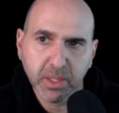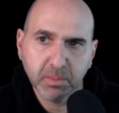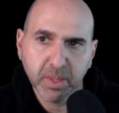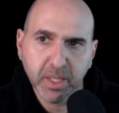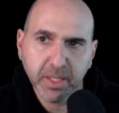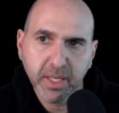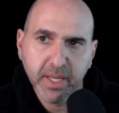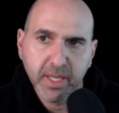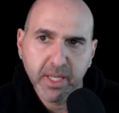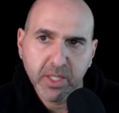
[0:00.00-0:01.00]
in the bond.
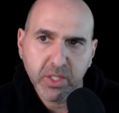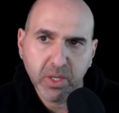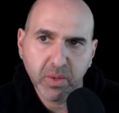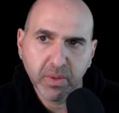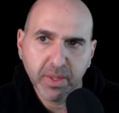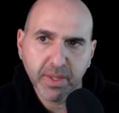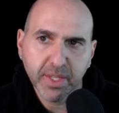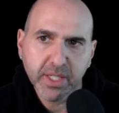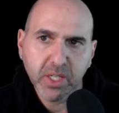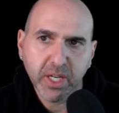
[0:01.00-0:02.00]
So
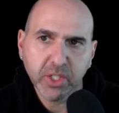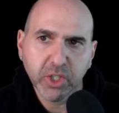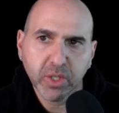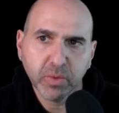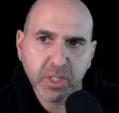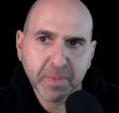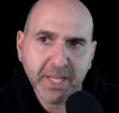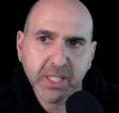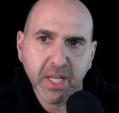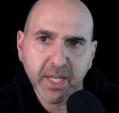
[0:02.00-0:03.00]
this oxygen
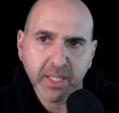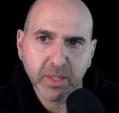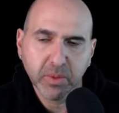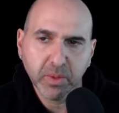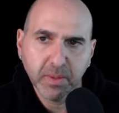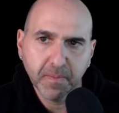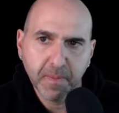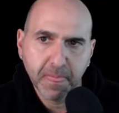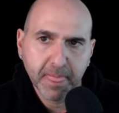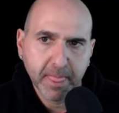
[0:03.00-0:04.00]
respects the octet rule.
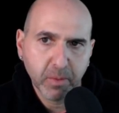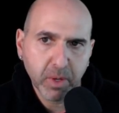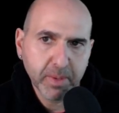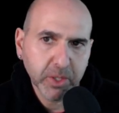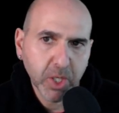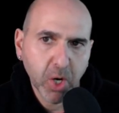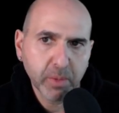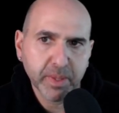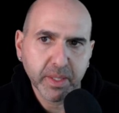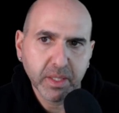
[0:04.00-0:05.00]
What about the
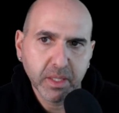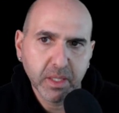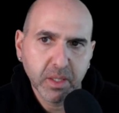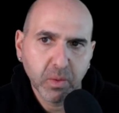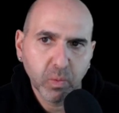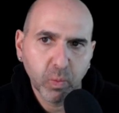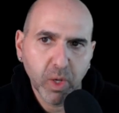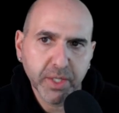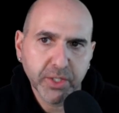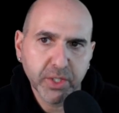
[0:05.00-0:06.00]
carbon?
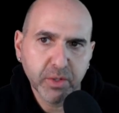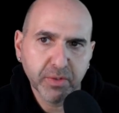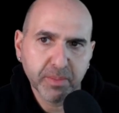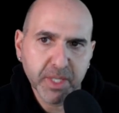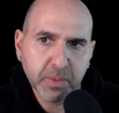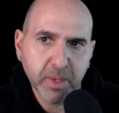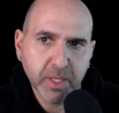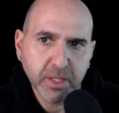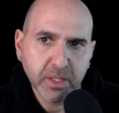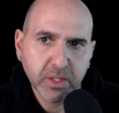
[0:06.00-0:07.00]
1, 2 from this
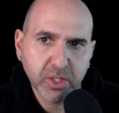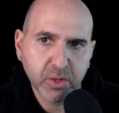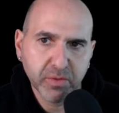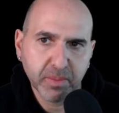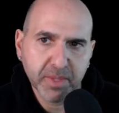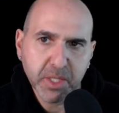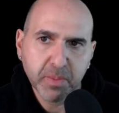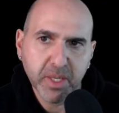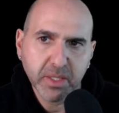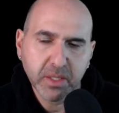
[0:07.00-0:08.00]
bond, 2 from this
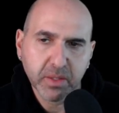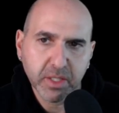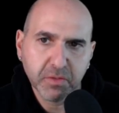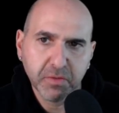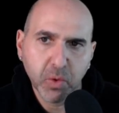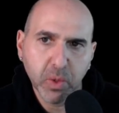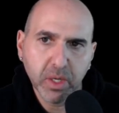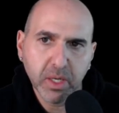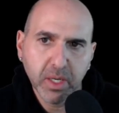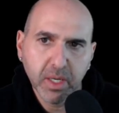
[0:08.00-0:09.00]
bond, so that's 4.